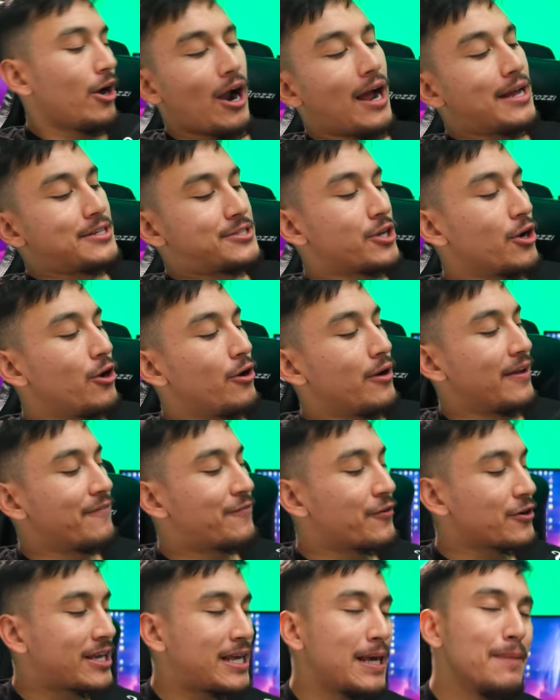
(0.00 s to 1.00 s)
right, so if
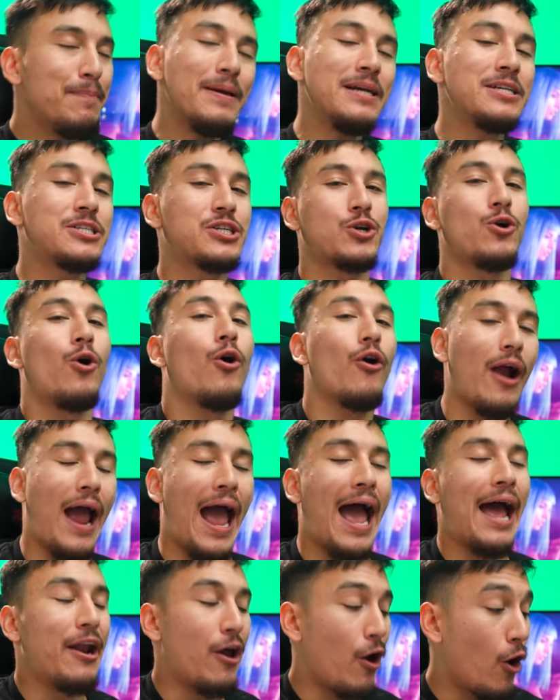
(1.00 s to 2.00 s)
you're keeping score
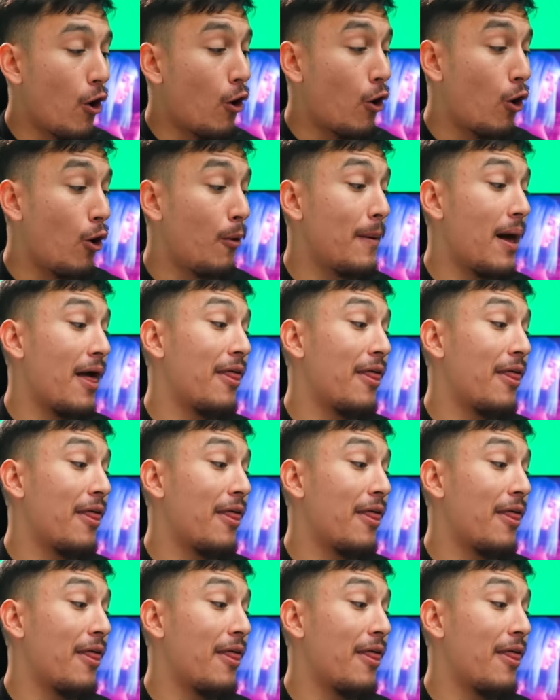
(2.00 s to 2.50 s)
at home,